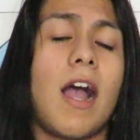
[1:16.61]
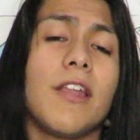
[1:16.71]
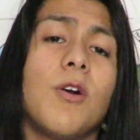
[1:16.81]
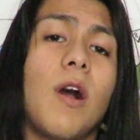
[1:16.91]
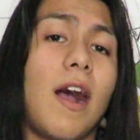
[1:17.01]
I
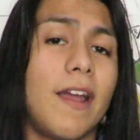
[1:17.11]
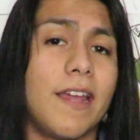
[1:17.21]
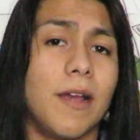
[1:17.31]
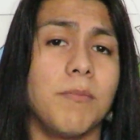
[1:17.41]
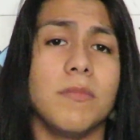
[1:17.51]
know I
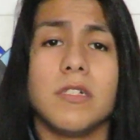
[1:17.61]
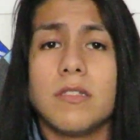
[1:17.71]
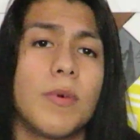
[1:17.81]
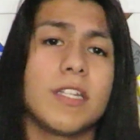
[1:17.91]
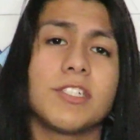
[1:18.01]
am,
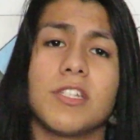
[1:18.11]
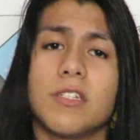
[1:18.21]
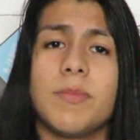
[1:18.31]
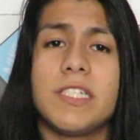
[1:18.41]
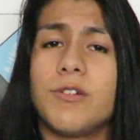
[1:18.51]
but it
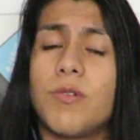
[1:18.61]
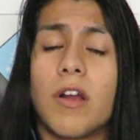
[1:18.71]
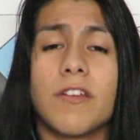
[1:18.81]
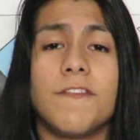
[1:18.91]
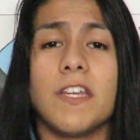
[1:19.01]
shouldn't be too
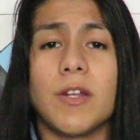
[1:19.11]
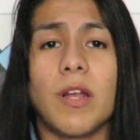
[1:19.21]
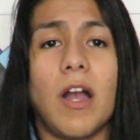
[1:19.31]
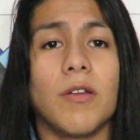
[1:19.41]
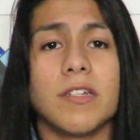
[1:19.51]
hard to figure
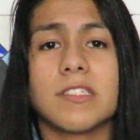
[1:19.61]
out.